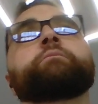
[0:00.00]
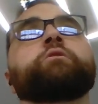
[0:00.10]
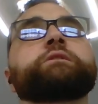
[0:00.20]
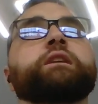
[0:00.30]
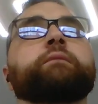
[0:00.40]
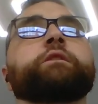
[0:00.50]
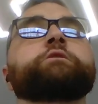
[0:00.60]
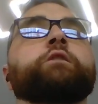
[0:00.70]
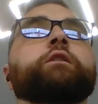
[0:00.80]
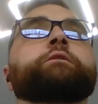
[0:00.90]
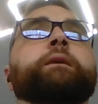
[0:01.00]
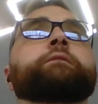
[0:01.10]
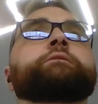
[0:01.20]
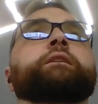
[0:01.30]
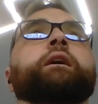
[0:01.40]
of the ones that I'm going to talk
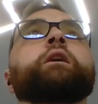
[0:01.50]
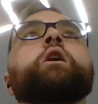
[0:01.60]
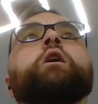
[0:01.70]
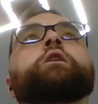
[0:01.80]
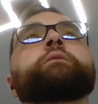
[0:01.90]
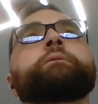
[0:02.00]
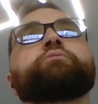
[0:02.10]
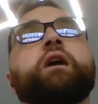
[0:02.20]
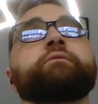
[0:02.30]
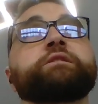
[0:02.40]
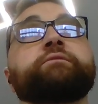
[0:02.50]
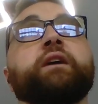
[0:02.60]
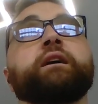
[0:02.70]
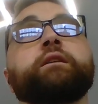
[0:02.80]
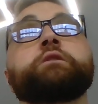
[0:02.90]
about today are going to be privacy
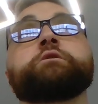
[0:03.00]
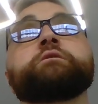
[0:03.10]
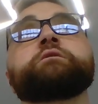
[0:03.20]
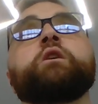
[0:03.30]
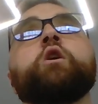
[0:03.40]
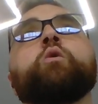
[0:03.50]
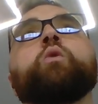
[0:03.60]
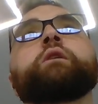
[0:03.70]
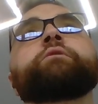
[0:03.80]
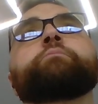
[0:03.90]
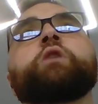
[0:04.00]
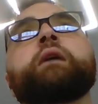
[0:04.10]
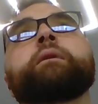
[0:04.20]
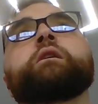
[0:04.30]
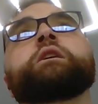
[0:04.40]
violations. One of the
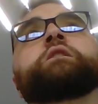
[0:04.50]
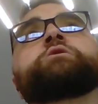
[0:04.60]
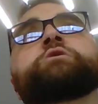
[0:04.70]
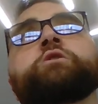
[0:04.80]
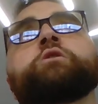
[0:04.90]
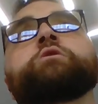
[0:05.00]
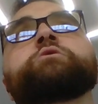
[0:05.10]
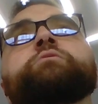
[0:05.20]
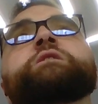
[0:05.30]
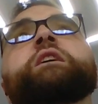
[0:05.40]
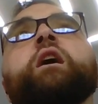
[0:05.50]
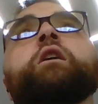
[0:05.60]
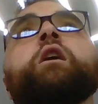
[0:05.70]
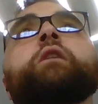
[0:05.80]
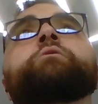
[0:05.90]
primary concerns was the
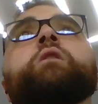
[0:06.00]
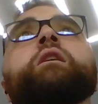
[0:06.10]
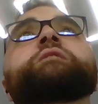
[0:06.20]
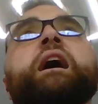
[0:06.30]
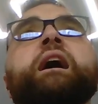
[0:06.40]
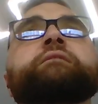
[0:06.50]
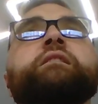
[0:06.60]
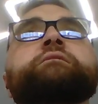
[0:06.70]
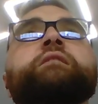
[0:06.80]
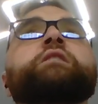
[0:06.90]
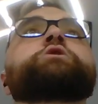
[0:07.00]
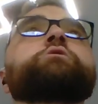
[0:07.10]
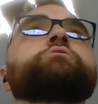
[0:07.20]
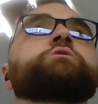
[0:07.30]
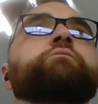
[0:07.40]
unauthorized access and
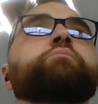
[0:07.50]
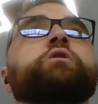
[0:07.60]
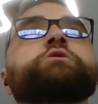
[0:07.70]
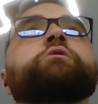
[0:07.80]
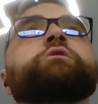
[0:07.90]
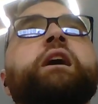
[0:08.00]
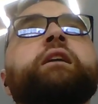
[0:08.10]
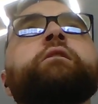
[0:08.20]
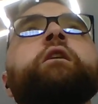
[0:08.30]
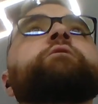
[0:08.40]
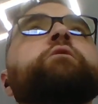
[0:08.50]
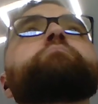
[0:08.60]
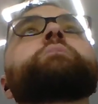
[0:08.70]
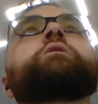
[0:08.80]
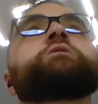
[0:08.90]
use of personal data
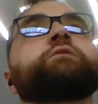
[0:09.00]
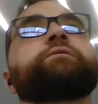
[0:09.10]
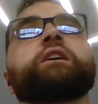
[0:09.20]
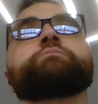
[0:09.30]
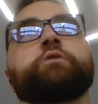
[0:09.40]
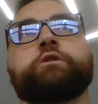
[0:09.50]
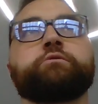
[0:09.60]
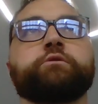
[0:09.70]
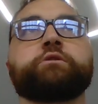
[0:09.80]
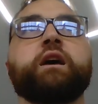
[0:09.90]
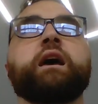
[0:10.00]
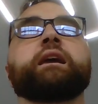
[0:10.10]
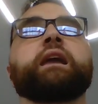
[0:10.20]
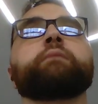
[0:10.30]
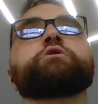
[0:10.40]
from millions of Facebook users.
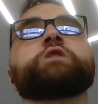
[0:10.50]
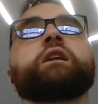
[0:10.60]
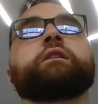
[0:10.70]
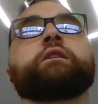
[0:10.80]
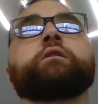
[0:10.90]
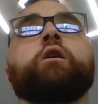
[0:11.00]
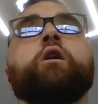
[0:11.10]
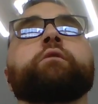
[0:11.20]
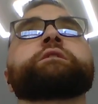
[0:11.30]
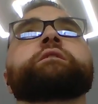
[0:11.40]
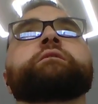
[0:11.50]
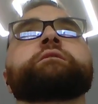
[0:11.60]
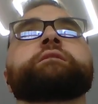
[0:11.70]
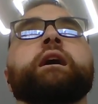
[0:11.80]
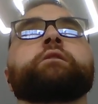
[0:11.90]
Cambridge Analytica harvested
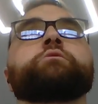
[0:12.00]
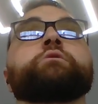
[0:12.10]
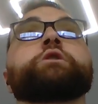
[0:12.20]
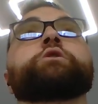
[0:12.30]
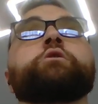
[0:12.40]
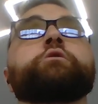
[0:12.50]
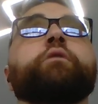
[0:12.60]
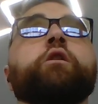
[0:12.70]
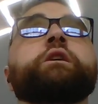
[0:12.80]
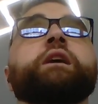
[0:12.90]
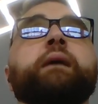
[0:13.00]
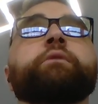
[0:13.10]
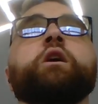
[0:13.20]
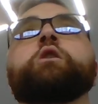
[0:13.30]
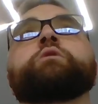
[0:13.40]
this data through a third-party app
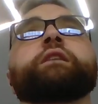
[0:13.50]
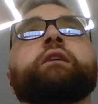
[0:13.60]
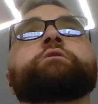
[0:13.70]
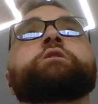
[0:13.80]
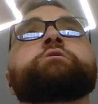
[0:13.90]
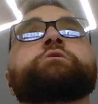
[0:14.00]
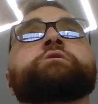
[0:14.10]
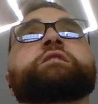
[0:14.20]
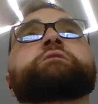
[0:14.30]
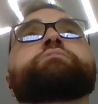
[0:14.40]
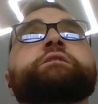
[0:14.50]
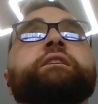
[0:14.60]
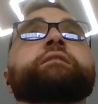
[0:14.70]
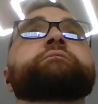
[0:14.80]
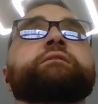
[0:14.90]
without the user's
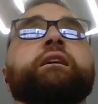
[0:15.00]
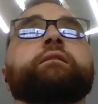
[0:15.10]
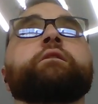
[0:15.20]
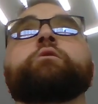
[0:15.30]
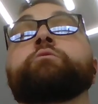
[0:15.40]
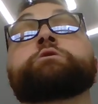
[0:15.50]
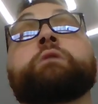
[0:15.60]
explicit consent, which